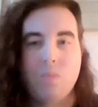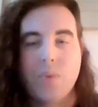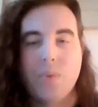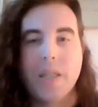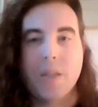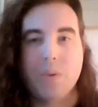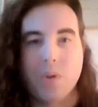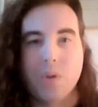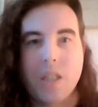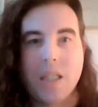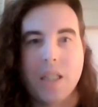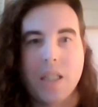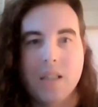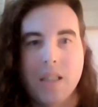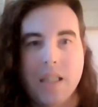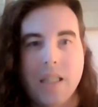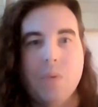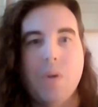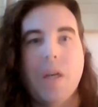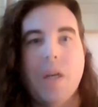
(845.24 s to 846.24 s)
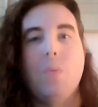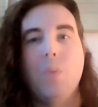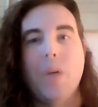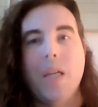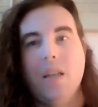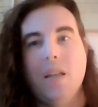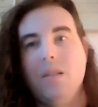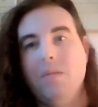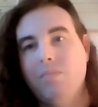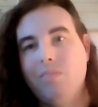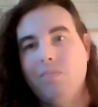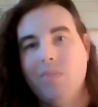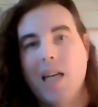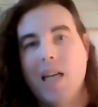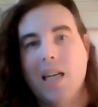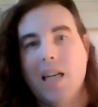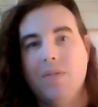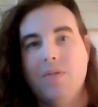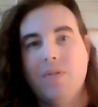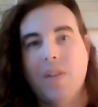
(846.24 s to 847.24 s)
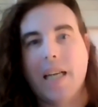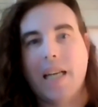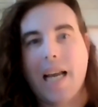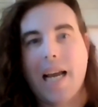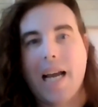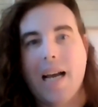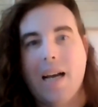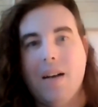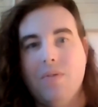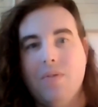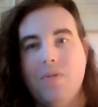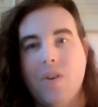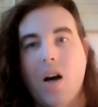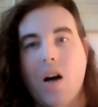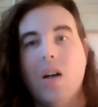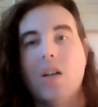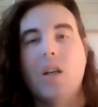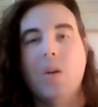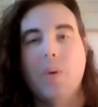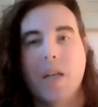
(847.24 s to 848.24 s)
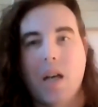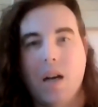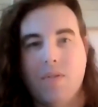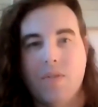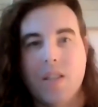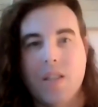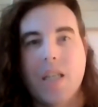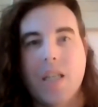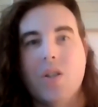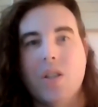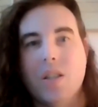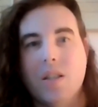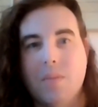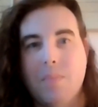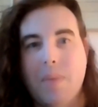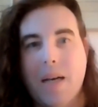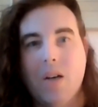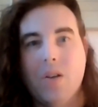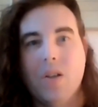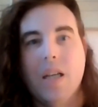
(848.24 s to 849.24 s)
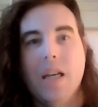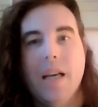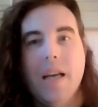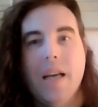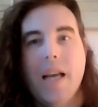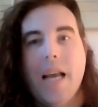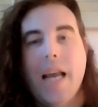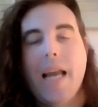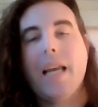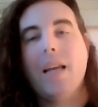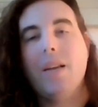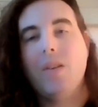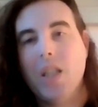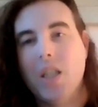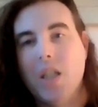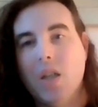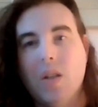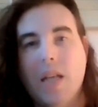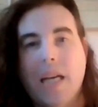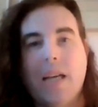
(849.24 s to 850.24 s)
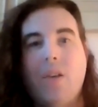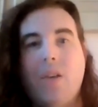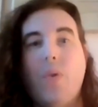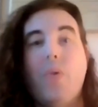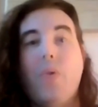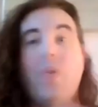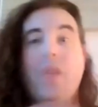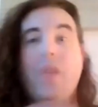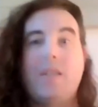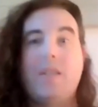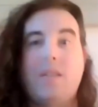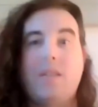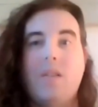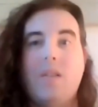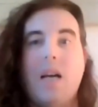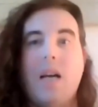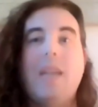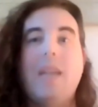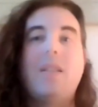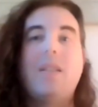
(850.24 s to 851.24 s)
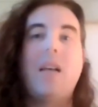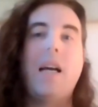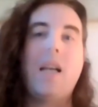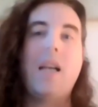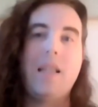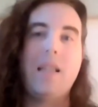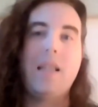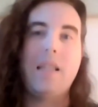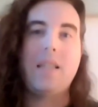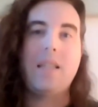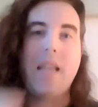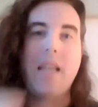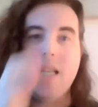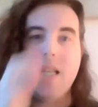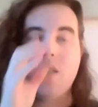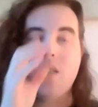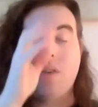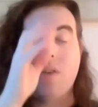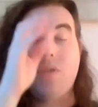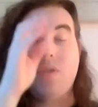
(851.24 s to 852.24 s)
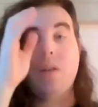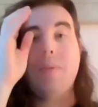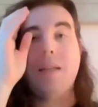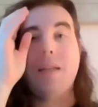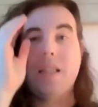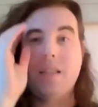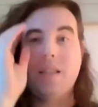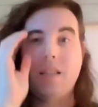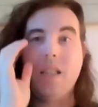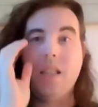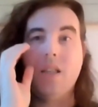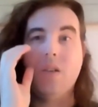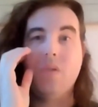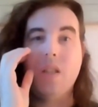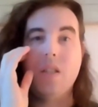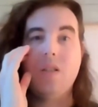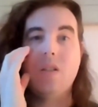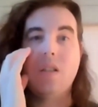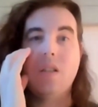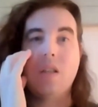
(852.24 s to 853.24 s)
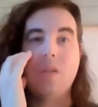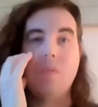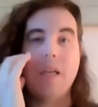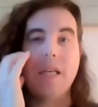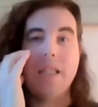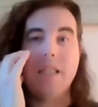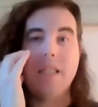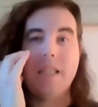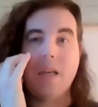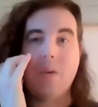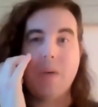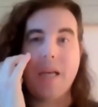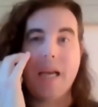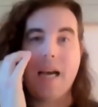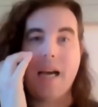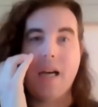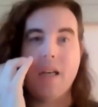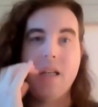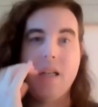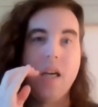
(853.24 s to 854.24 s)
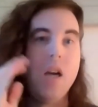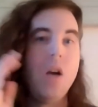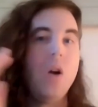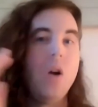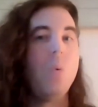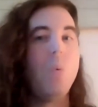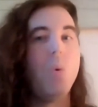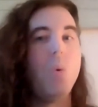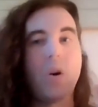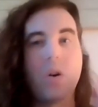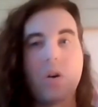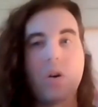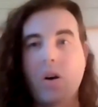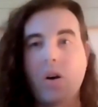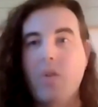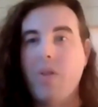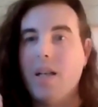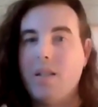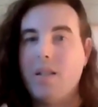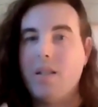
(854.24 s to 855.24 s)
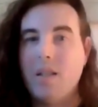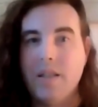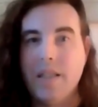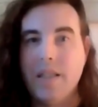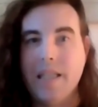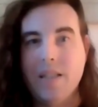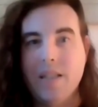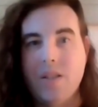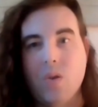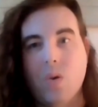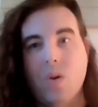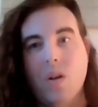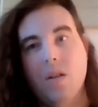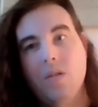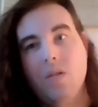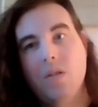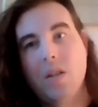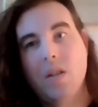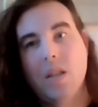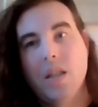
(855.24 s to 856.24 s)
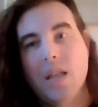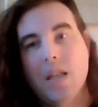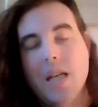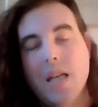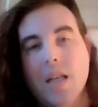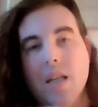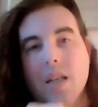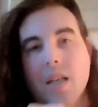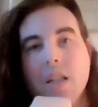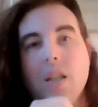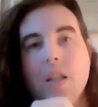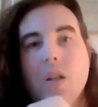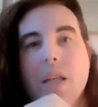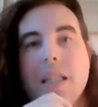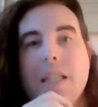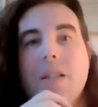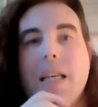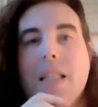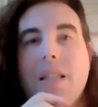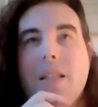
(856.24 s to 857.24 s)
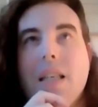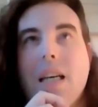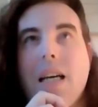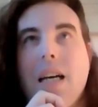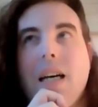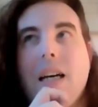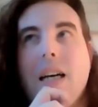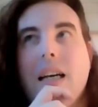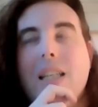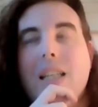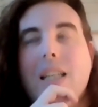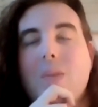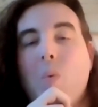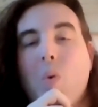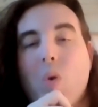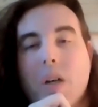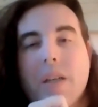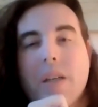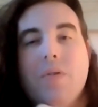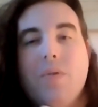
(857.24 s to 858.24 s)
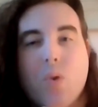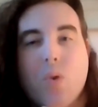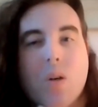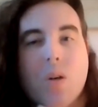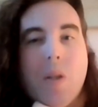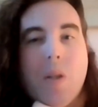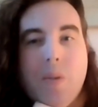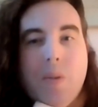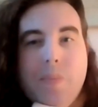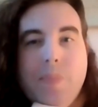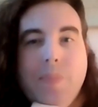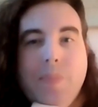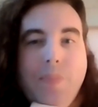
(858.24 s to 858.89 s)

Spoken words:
pretty routinely, and we kind of like have ongoing conversations about, hey, like this, I caught this case, or I've heard about this, this is an intake we had. What are our thoughts on this? Or, it's more informal.